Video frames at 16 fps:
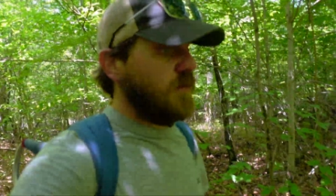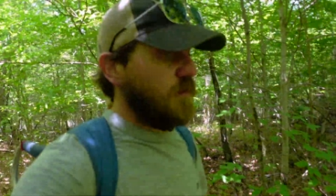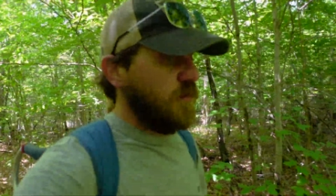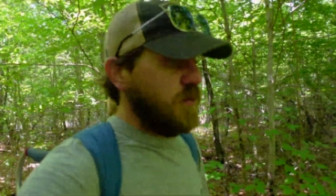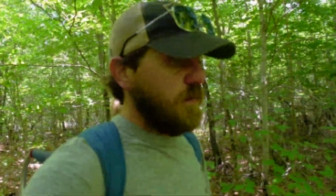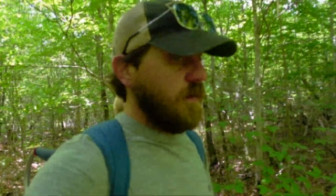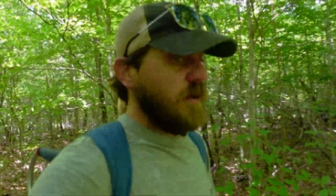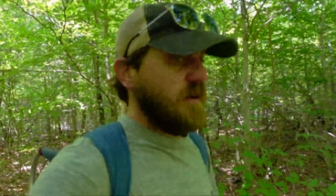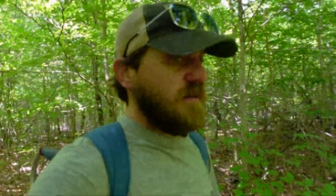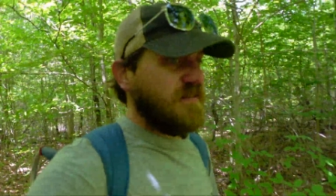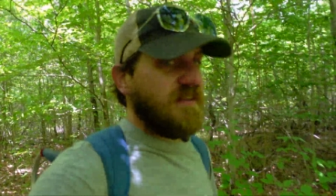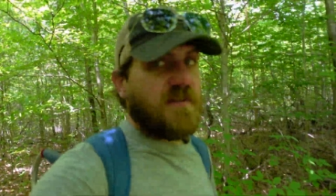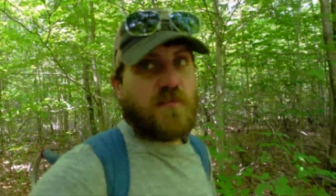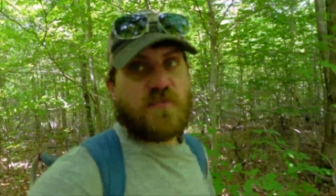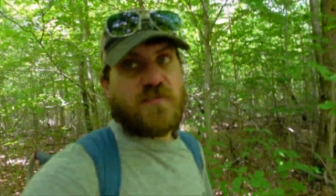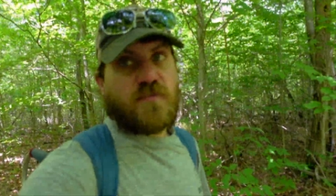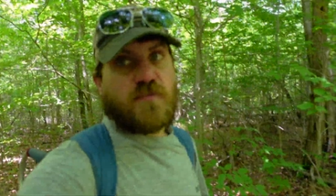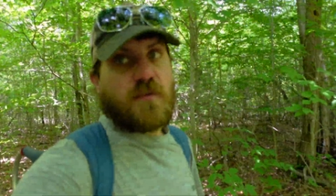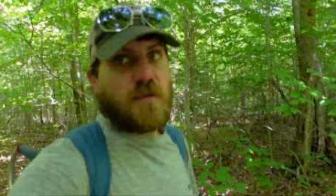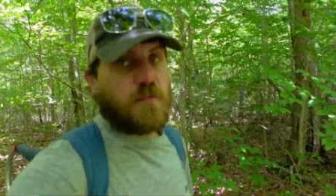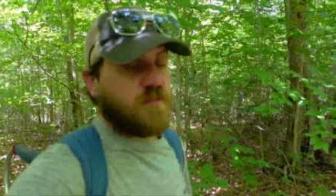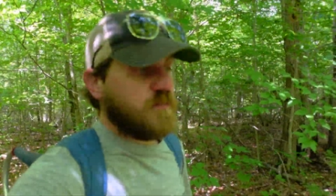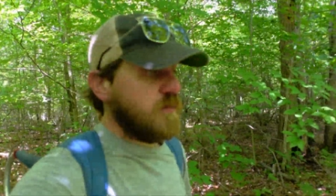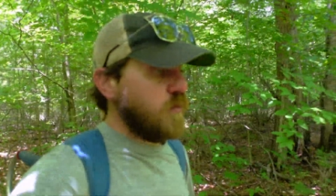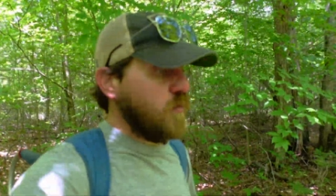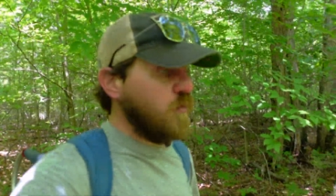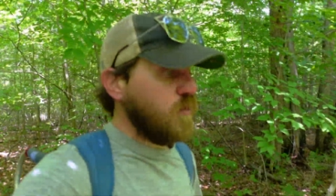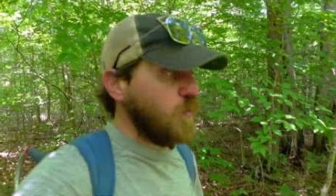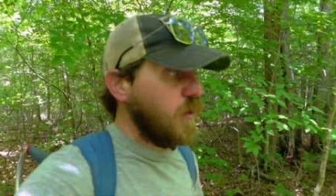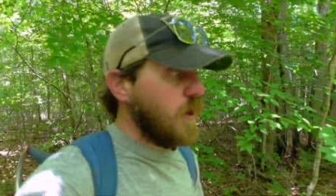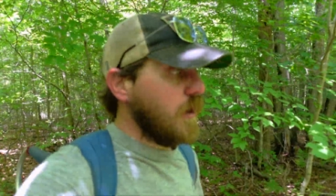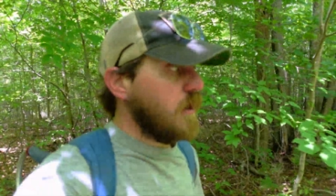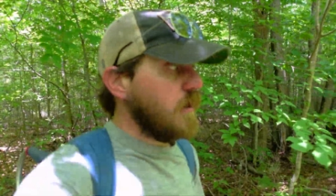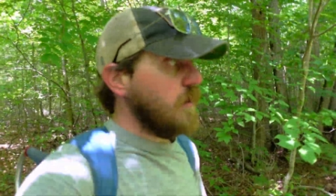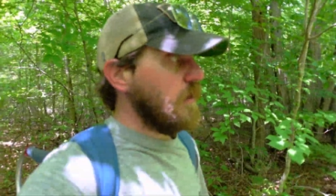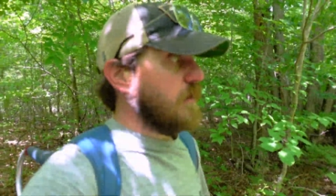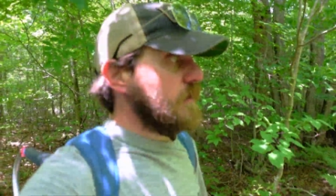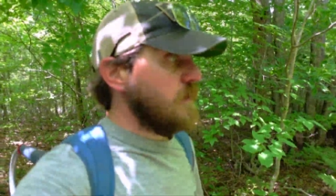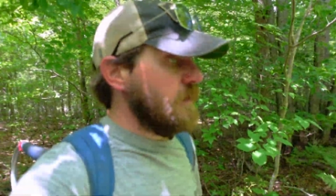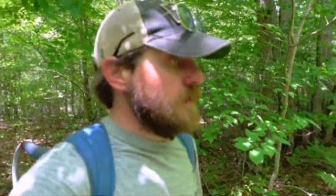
of blueberries, it was cool to walk on.